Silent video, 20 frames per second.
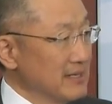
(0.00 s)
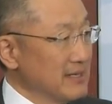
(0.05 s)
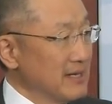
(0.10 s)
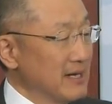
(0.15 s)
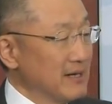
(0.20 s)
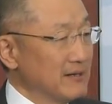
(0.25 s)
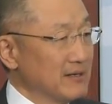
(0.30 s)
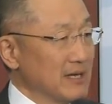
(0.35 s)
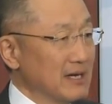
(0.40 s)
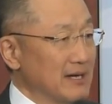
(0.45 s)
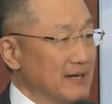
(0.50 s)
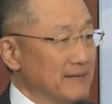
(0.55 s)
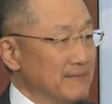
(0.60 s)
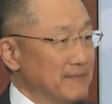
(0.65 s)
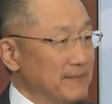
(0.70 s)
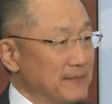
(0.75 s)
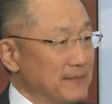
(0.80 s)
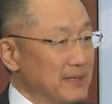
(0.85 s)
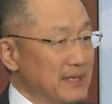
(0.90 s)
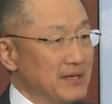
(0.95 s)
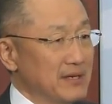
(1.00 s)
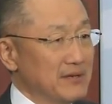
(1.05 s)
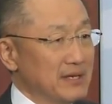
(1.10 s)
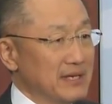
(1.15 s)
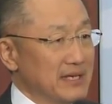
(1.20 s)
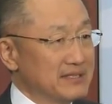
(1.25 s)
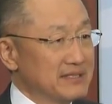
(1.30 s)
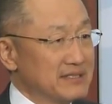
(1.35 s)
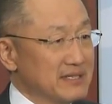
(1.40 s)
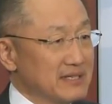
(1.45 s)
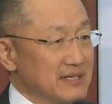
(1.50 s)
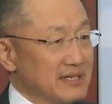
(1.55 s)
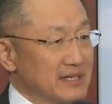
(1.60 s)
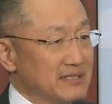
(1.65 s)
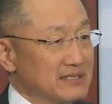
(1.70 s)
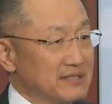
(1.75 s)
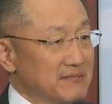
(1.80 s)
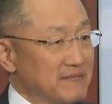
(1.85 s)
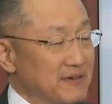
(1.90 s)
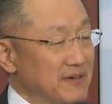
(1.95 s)
Now, um, you know, it's a,
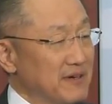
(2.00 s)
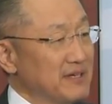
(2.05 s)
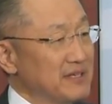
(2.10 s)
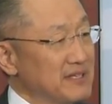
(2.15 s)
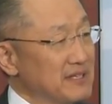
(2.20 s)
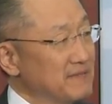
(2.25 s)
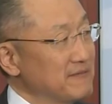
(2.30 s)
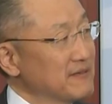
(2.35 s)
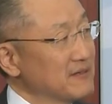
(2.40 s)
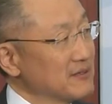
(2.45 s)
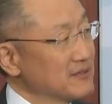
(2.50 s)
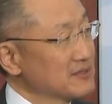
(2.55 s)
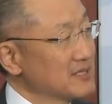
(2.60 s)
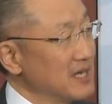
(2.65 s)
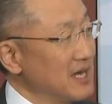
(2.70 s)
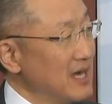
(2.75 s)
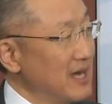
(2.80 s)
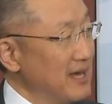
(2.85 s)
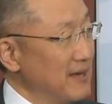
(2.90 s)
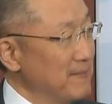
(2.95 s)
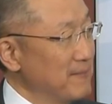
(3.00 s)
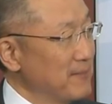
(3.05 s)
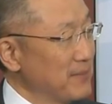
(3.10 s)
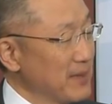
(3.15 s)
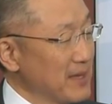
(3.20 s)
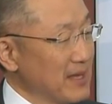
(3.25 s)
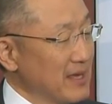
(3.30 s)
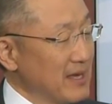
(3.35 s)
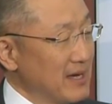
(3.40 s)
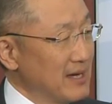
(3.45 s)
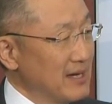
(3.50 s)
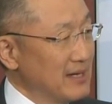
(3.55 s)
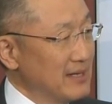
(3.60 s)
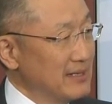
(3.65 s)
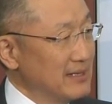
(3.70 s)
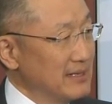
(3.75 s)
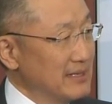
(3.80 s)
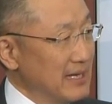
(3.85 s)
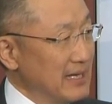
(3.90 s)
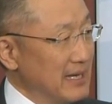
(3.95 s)
it's a very difficult time,
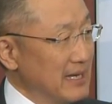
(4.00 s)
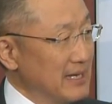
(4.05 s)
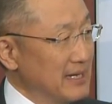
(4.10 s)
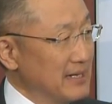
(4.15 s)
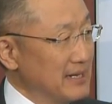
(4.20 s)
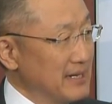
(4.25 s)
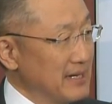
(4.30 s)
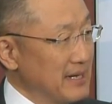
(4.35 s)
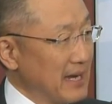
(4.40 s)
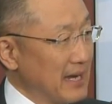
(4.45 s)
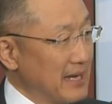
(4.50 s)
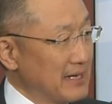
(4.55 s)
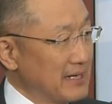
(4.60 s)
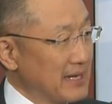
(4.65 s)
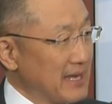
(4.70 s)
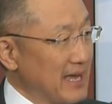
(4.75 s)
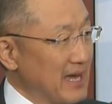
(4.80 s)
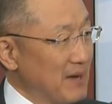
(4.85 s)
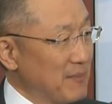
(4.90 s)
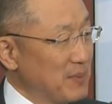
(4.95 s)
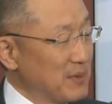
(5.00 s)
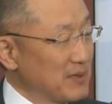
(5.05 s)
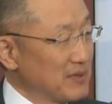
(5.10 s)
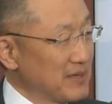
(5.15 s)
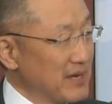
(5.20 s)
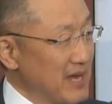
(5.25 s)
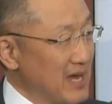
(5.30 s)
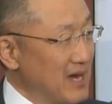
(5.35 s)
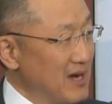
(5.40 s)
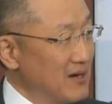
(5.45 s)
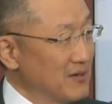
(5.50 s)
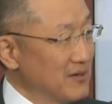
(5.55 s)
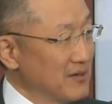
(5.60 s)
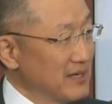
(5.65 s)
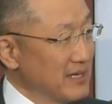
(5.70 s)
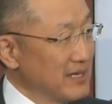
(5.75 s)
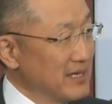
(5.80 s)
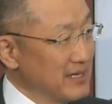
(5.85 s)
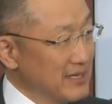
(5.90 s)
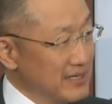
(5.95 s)
uh, and, and capital
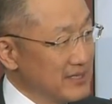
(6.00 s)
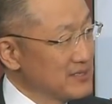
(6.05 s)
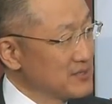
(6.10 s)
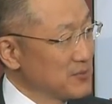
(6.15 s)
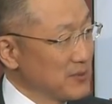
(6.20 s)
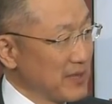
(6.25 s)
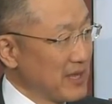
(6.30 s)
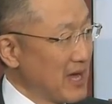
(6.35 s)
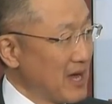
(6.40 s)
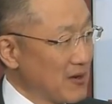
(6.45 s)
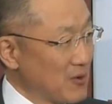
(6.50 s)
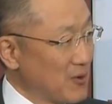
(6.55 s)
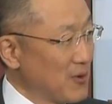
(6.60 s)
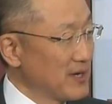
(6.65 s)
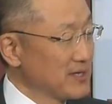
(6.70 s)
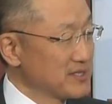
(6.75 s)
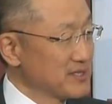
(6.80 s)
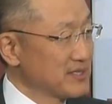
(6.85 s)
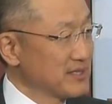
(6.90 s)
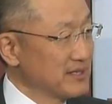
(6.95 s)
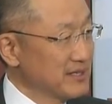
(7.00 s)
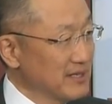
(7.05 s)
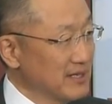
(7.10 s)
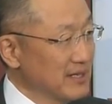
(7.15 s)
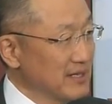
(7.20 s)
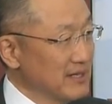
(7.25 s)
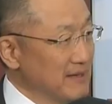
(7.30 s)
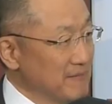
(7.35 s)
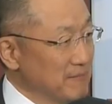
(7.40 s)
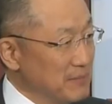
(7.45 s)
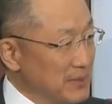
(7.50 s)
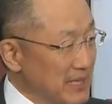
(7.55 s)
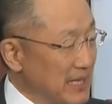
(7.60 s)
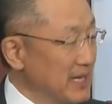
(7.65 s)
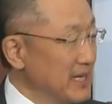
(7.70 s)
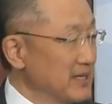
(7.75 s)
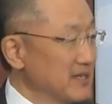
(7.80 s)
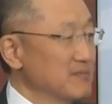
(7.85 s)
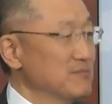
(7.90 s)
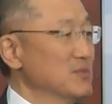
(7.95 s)
now is, without question,
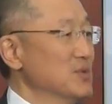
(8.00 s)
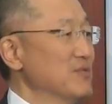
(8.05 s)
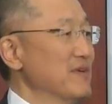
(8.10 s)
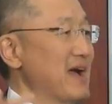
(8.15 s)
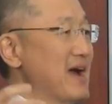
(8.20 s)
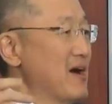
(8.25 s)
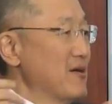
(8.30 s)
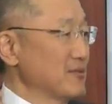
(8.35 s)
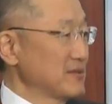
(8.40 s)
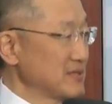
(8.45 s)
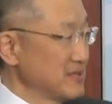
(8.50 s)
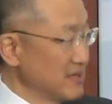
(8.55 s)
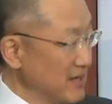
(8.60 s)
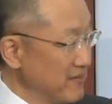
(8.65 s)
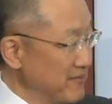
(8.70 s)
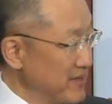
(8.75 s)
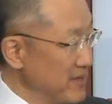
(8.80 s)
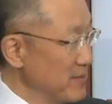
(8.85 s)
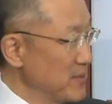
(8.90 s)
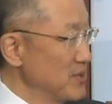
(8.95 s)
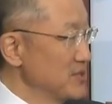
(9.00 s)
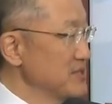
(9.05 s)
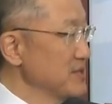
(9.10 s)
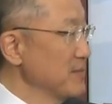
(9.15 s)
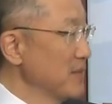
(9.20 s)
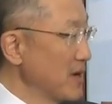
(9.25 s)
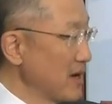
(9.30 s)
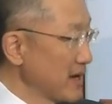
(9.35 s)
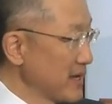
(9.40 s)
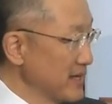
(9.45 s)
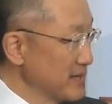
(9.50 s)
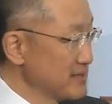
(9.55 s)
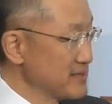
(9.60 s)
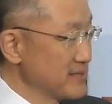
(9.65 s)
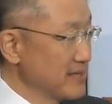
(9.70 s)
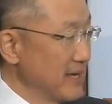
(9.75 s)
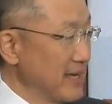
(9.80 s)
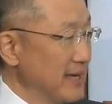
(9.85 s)
beginning to move out of the emerging markets.